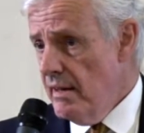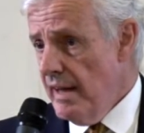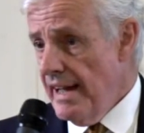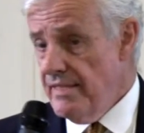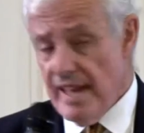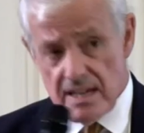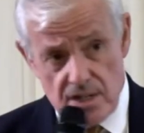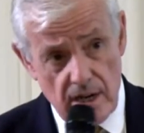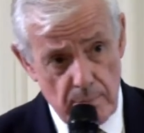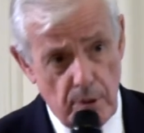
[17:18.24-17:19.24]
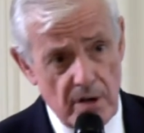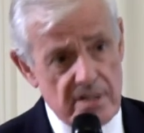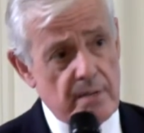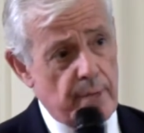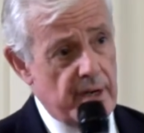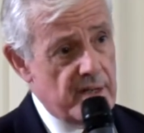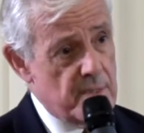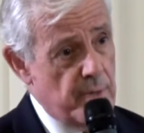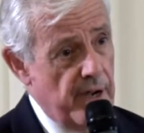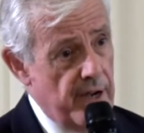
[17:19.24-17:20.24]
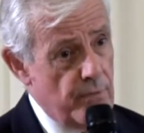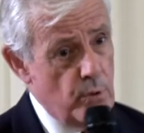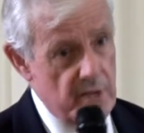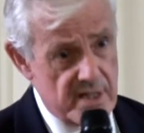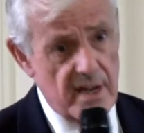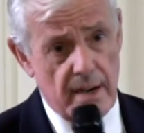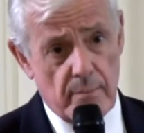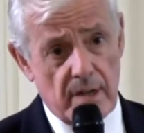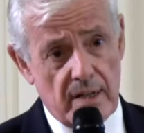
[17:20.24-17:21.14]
And that's how policymakers behave all the time.